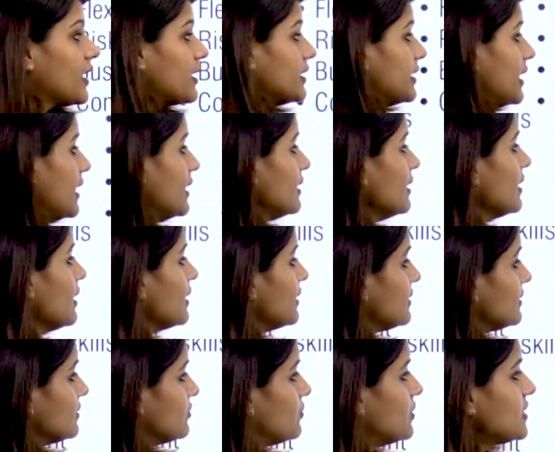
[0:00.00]
Then
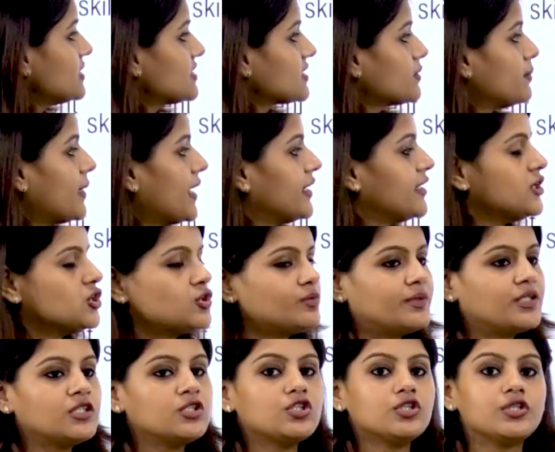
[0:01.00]
risk
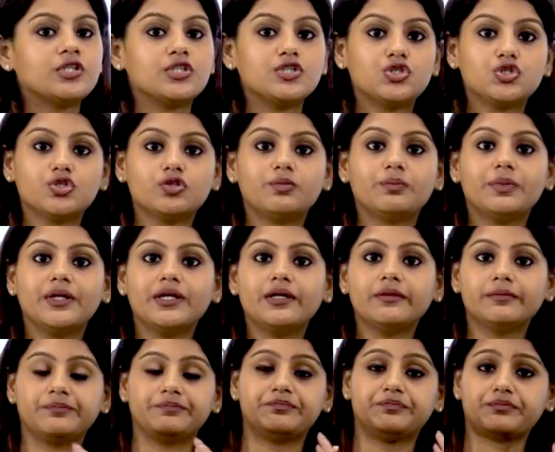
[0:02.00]
management, he should
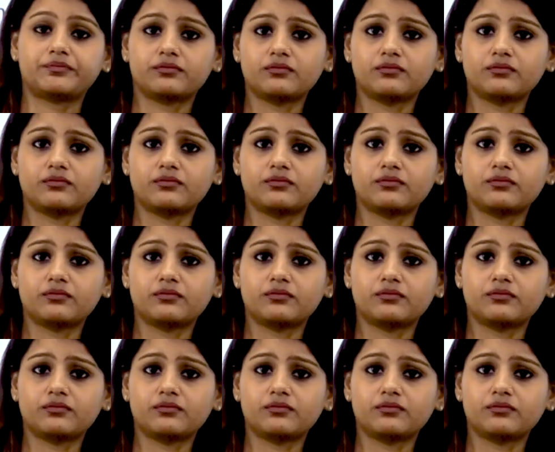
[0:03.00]
be